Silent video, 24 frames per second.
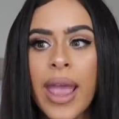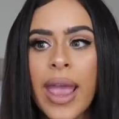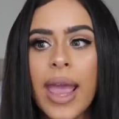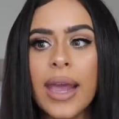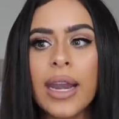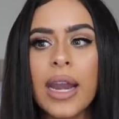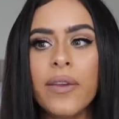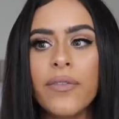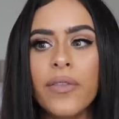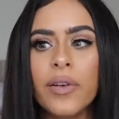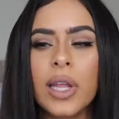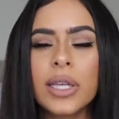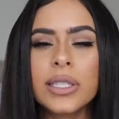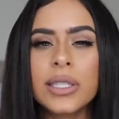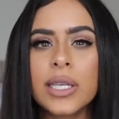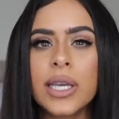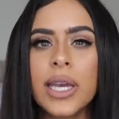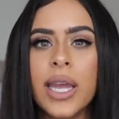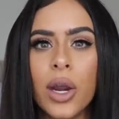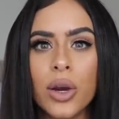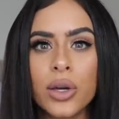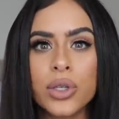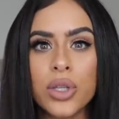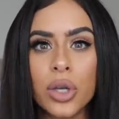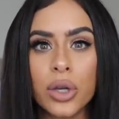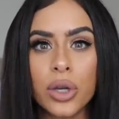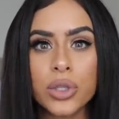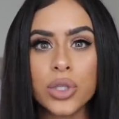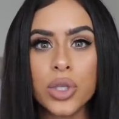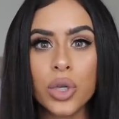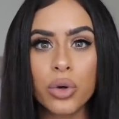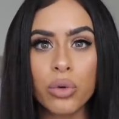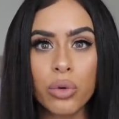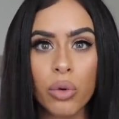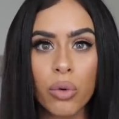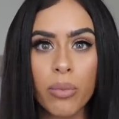and I felt like the hair started
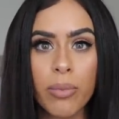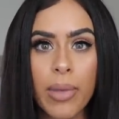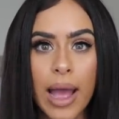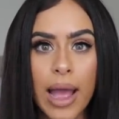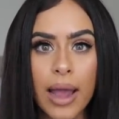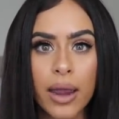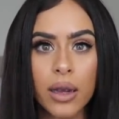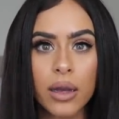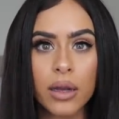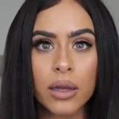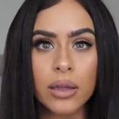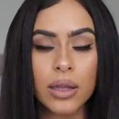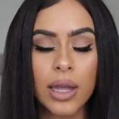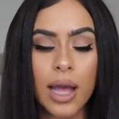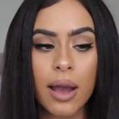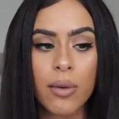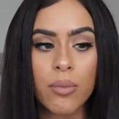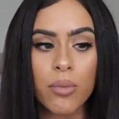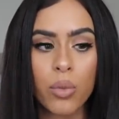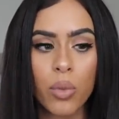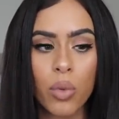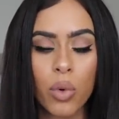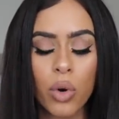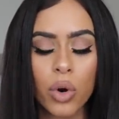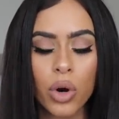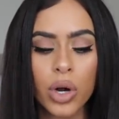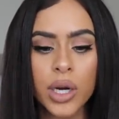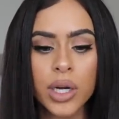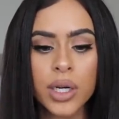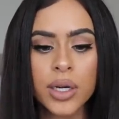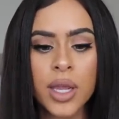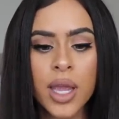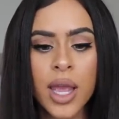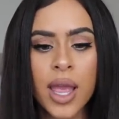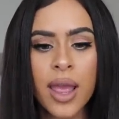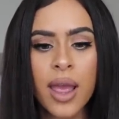to grow back a lot
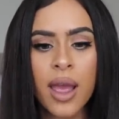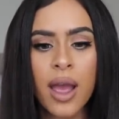more,